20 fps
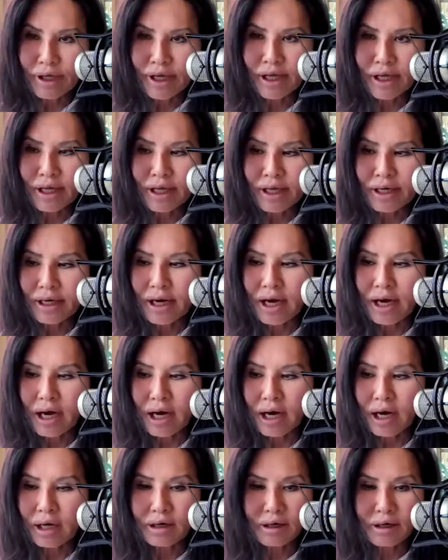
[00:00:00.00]
in
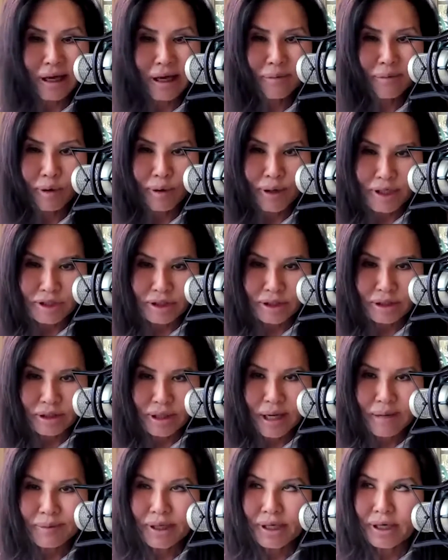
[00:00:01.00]
collaboration.
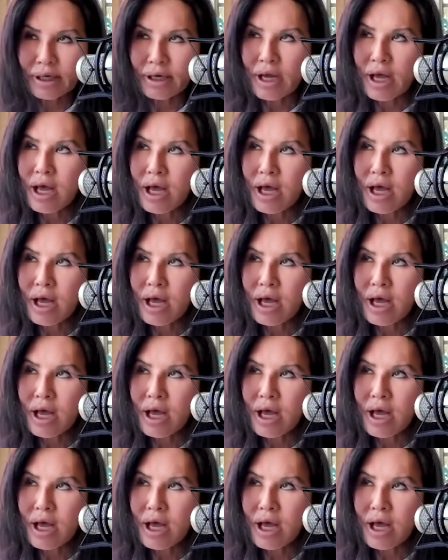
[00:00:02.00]
I mean,